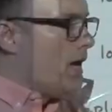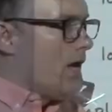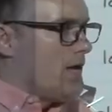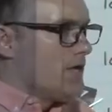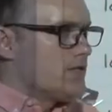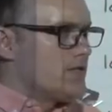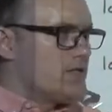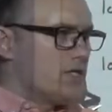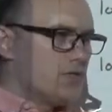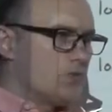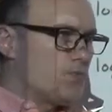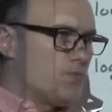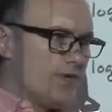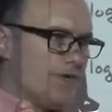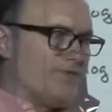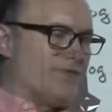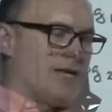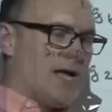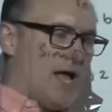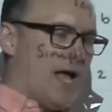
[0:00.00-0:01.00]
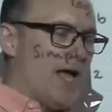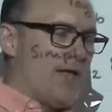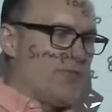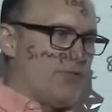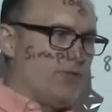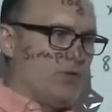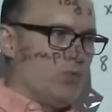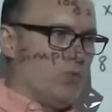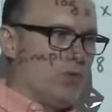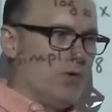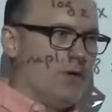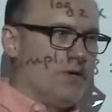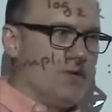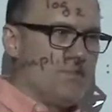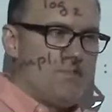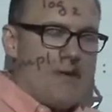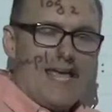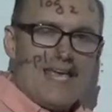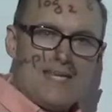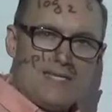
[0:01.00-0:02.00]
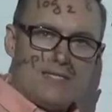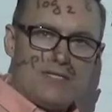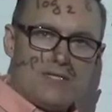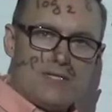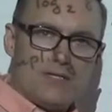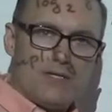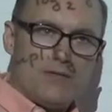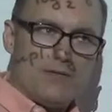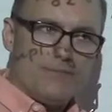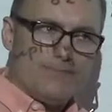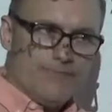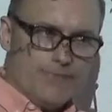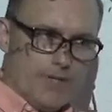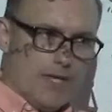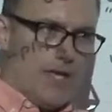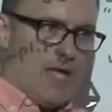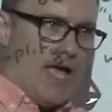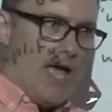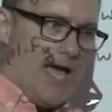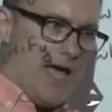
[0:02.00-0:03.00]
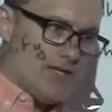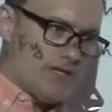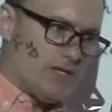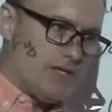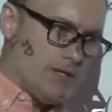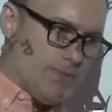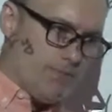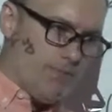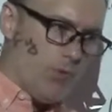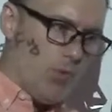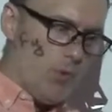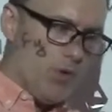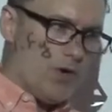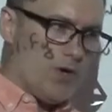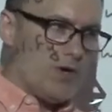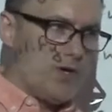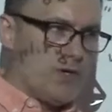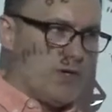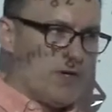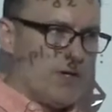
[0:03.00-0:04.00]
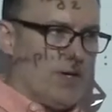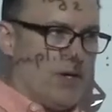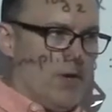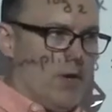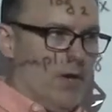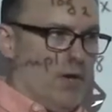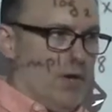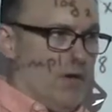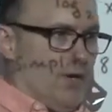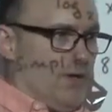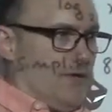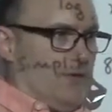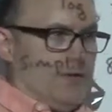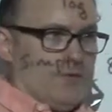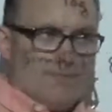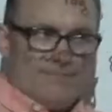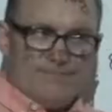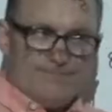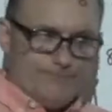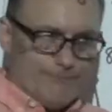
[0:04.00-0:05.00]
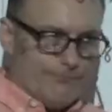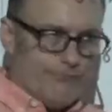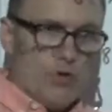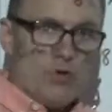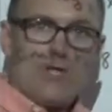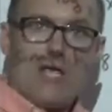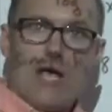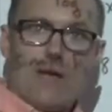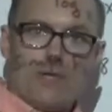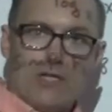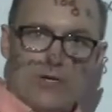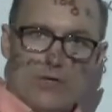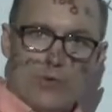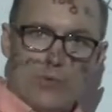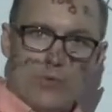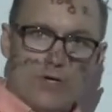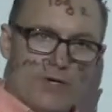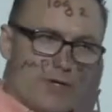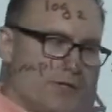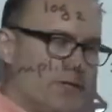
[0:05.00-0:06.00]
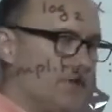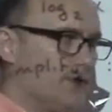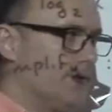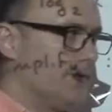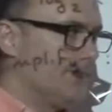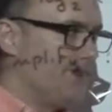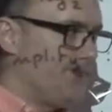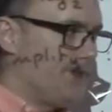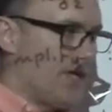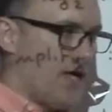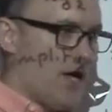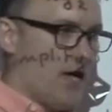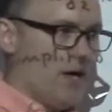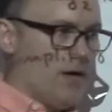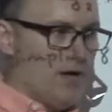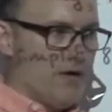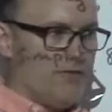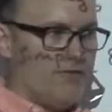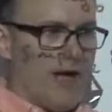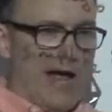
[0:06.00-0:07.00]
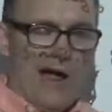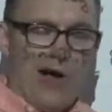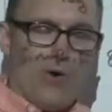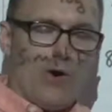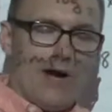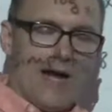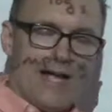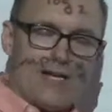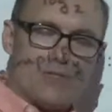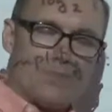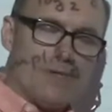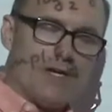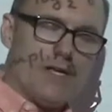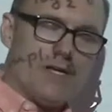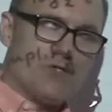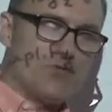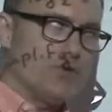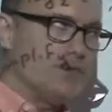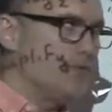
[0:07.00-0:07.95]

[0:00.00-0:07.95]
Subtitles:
Since we've got the word base as an important vocabulary word of our exponential